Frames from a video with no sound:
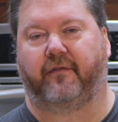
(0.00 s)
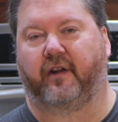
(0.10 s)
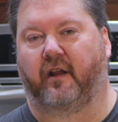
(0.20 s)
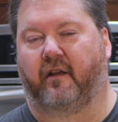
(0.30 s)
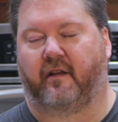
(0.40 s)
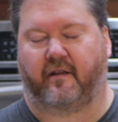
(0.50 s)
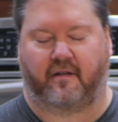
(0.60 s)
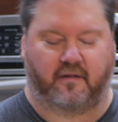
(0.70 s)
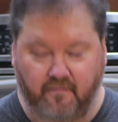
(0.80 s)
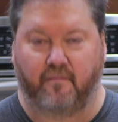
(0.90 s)
stuff in it.
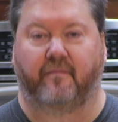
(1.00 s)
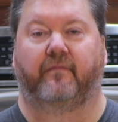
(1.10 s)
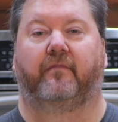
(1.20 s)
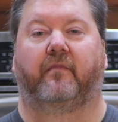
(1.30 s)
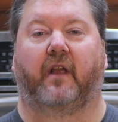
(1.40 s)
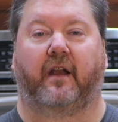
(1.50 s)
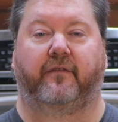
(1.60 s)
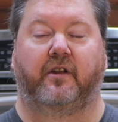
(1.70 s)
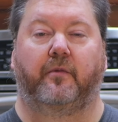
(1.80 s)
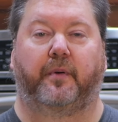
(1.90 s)
Mm. And
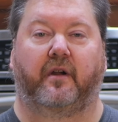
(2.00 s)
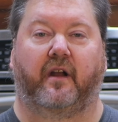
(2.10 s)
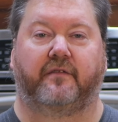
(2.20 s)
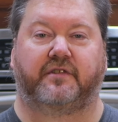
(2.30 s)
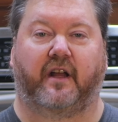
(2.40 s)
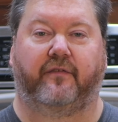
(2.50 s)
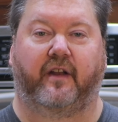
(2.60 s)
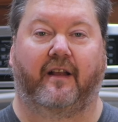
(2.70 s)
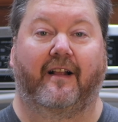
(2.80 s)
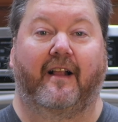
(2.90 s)
if you do put enough stuff
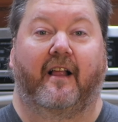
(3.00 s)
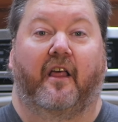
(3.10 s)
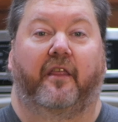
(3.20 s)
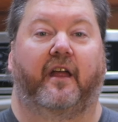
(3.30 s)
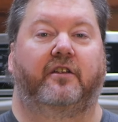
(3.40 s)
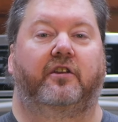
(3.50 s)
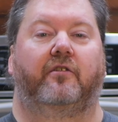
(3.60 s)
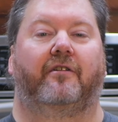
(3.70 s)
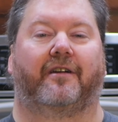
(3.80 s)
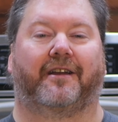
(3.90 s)
in it, then
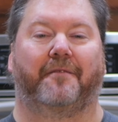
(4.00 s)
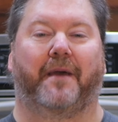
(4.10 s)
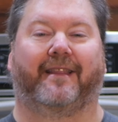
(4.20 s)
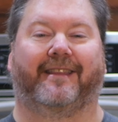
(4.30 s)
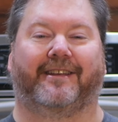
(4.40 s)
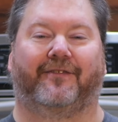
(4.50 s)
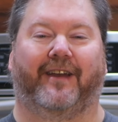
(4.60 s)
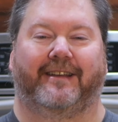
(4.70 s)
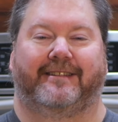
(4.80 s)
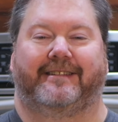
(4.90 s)
you are going to make this
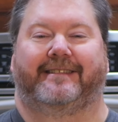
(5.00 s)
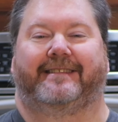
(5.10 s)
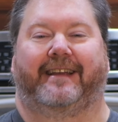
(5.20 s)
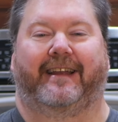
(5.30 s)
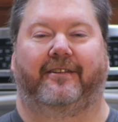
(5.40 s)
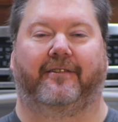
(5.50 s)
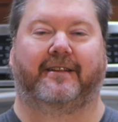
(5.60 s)
face and do